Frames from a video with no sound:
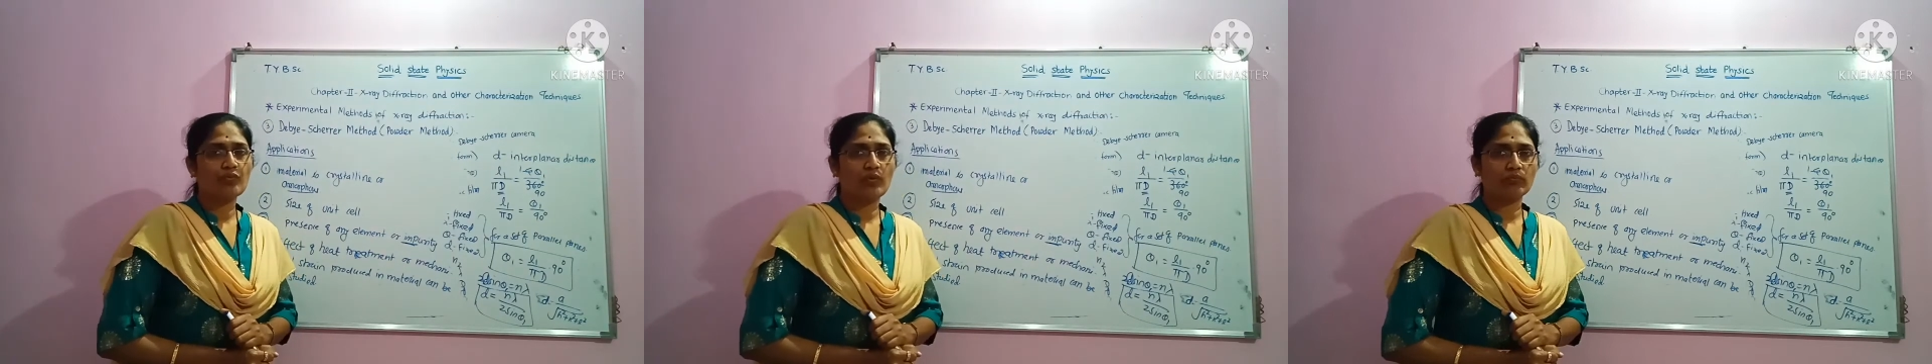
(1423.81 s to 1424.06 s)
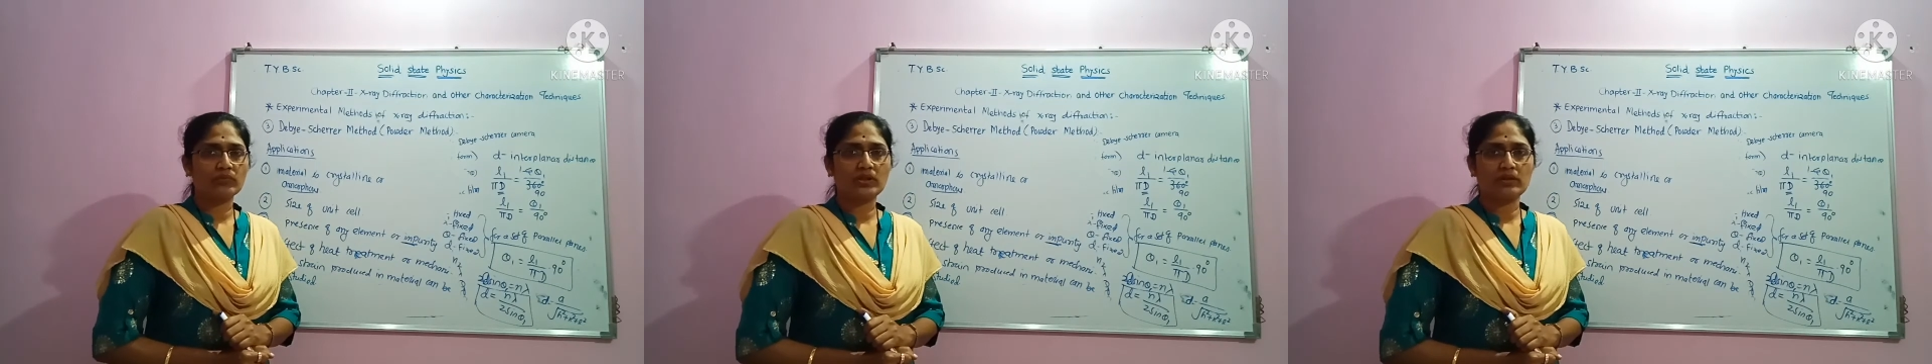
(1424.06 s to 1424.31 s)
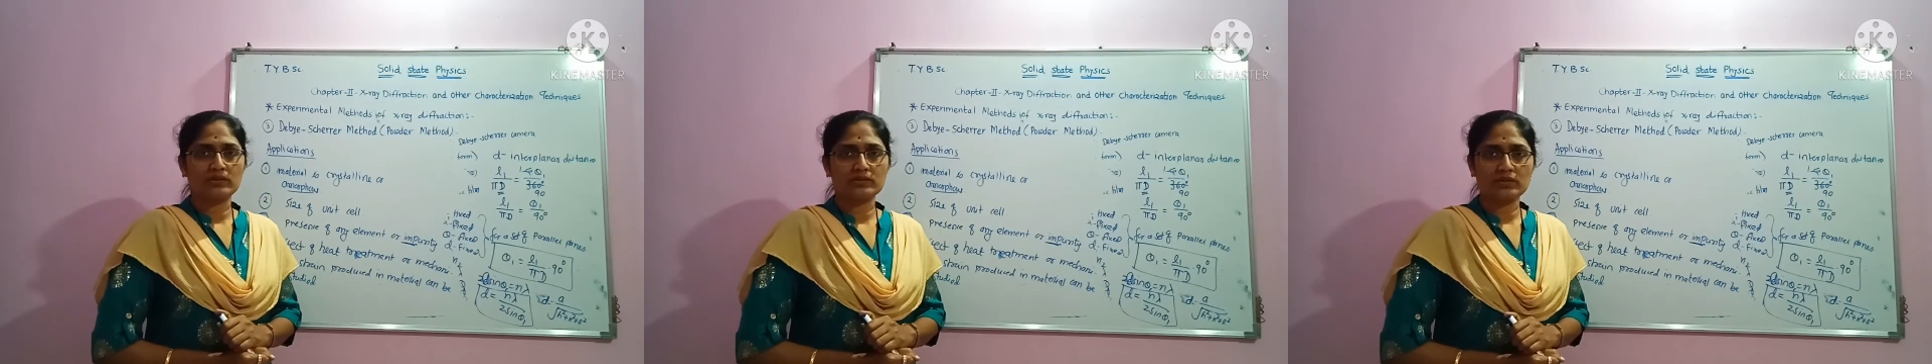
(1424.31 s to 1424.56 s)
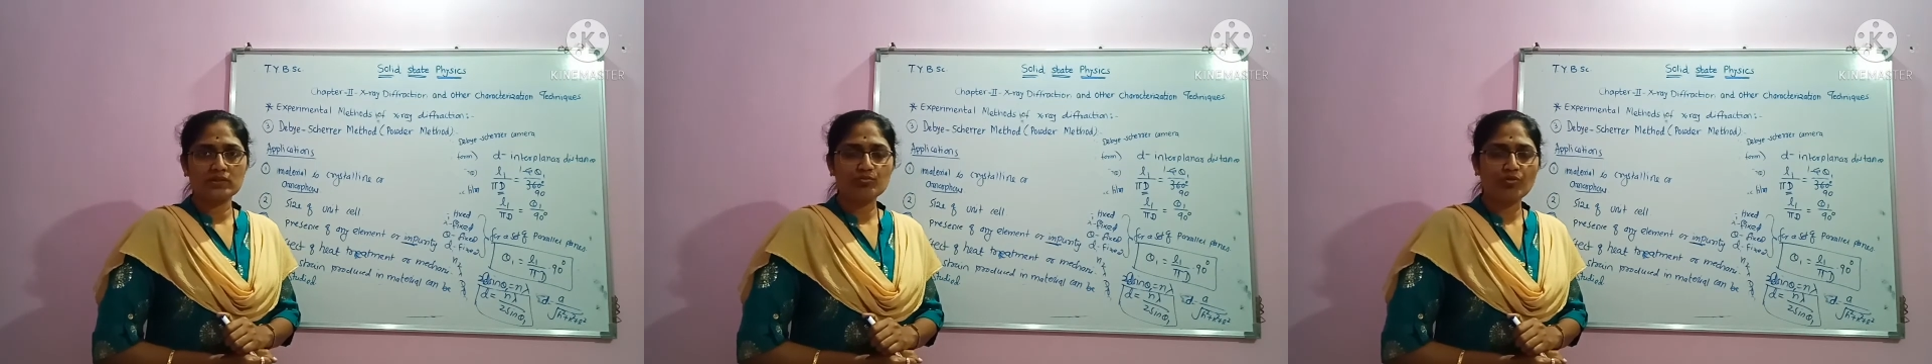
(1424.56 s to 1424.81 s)
from the
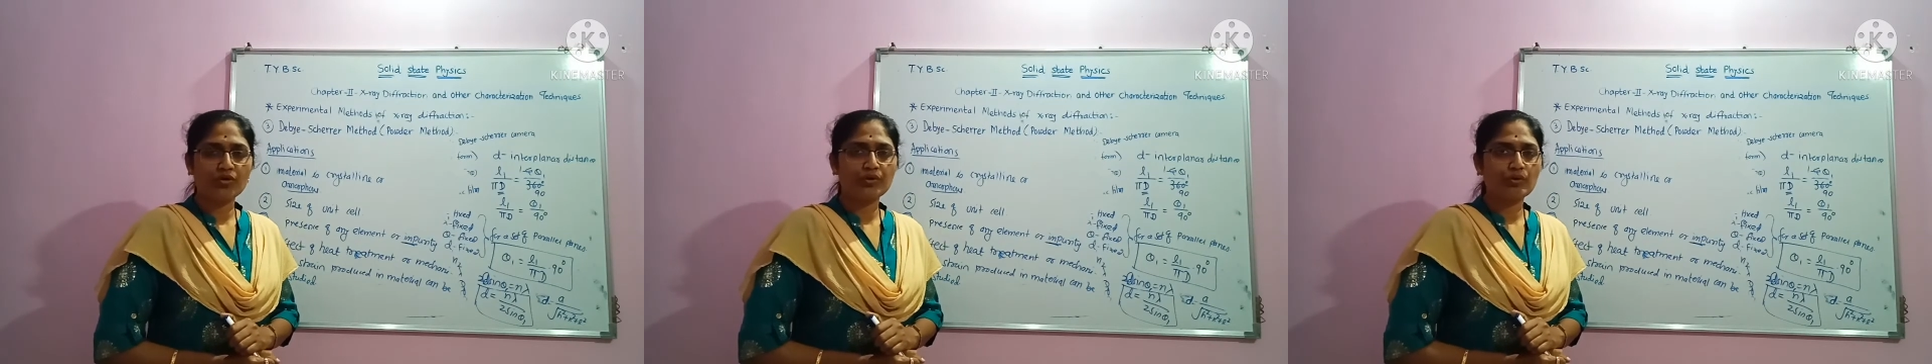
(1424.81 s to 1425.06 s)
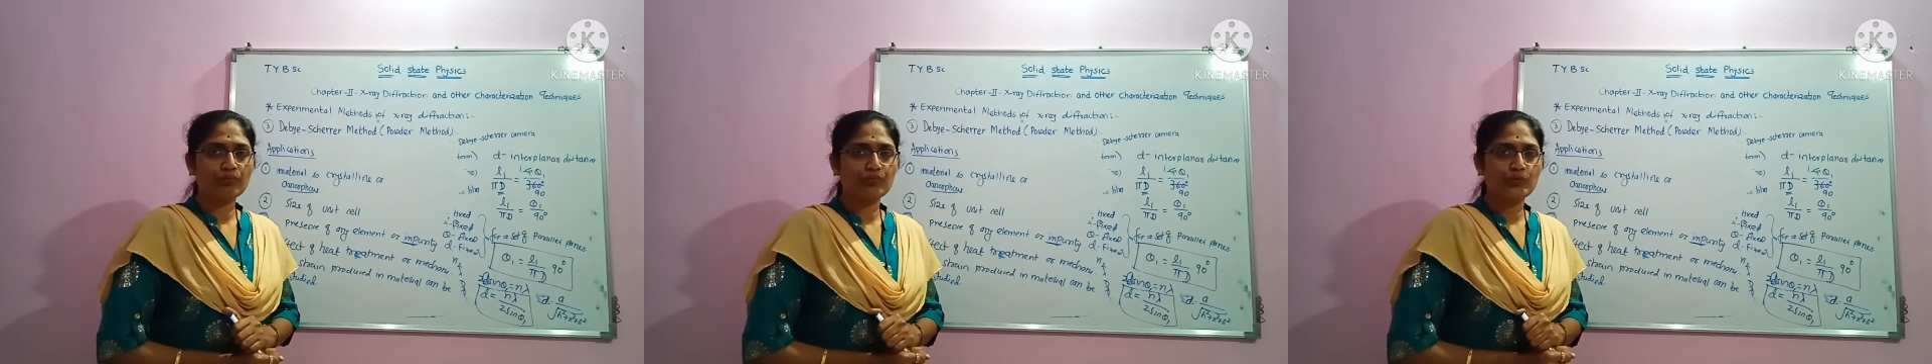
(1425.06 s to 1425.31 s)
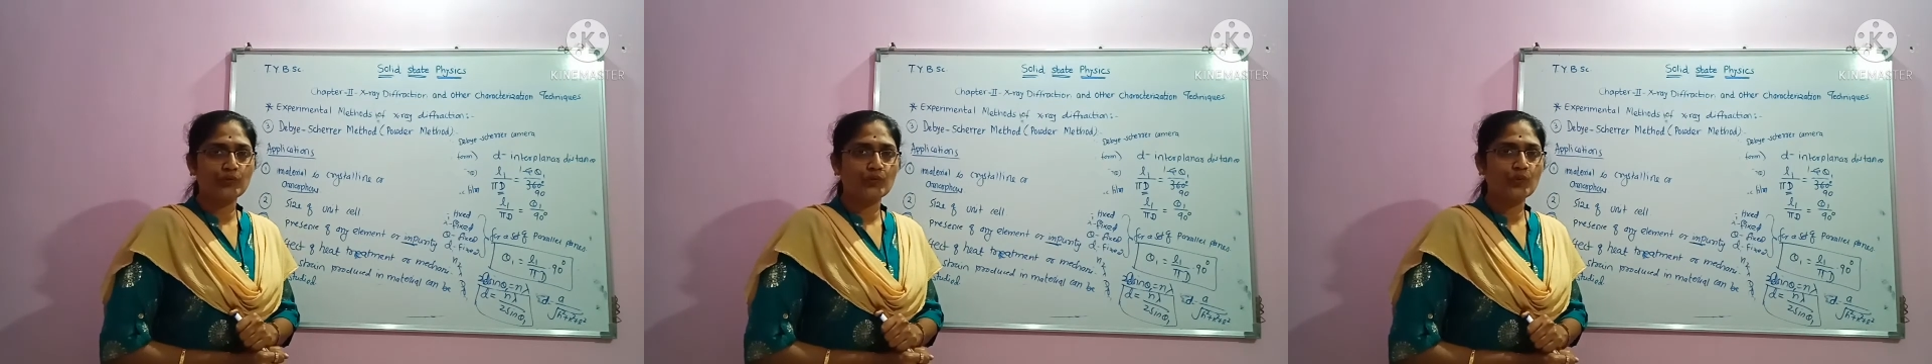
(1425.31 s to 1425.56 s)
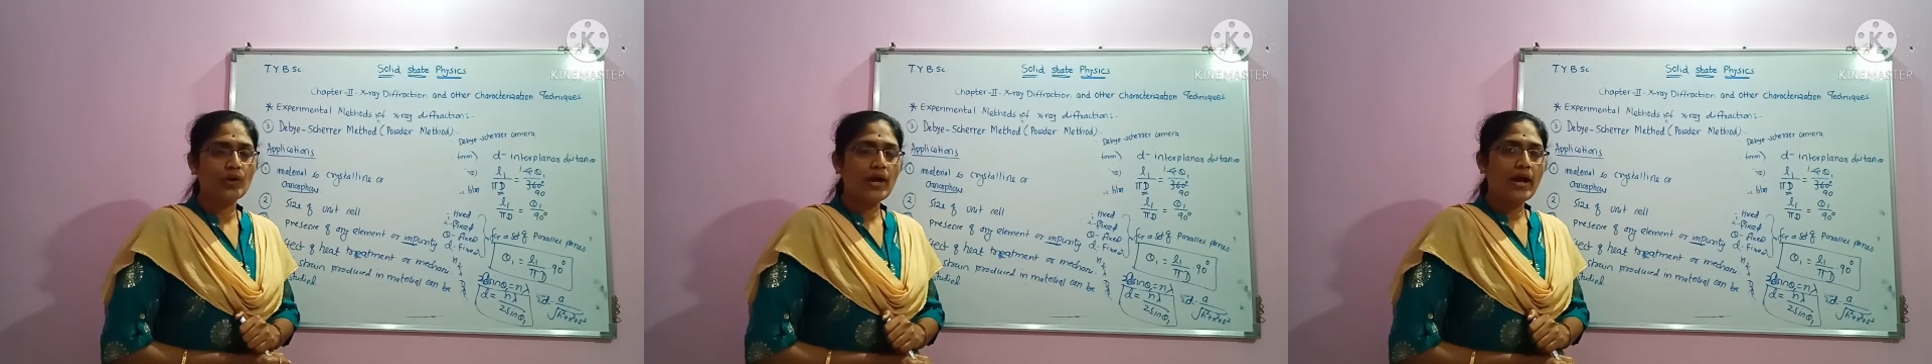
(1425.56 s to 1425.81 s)
research point of
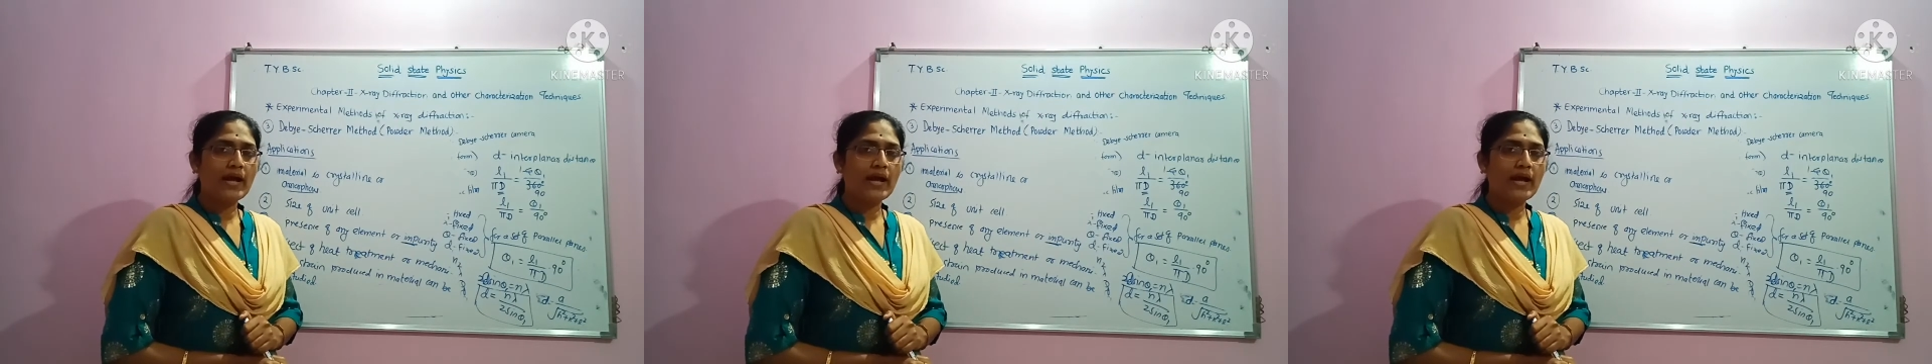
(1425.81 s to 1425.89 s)
view,